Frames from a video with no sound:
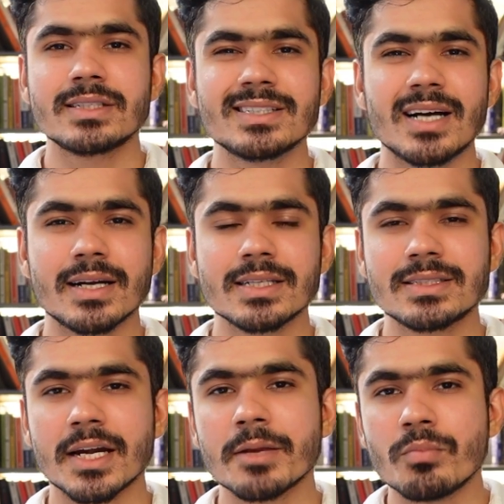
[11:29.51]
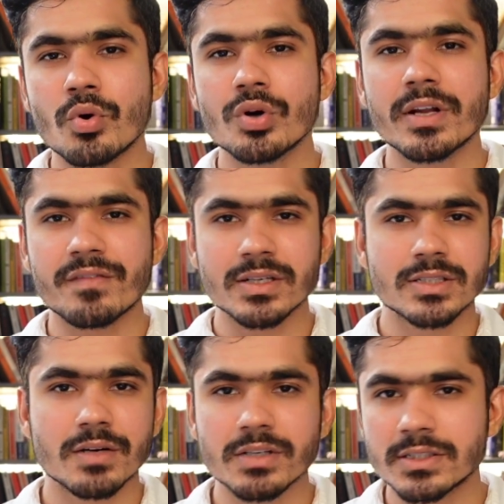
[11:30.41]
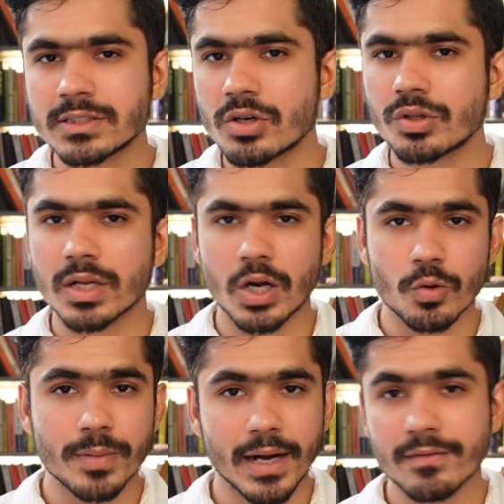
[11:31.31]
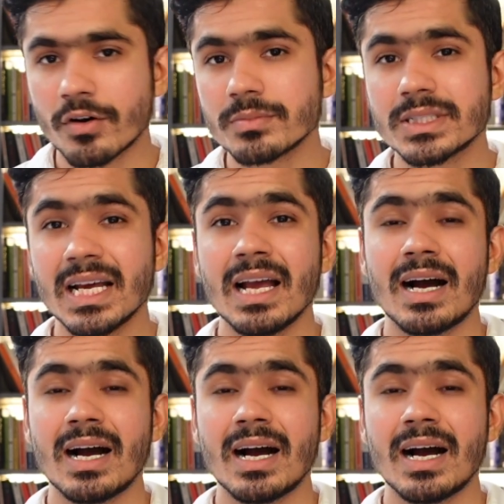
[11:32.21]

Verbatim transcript: such as understanding more different services on the cloud platforms,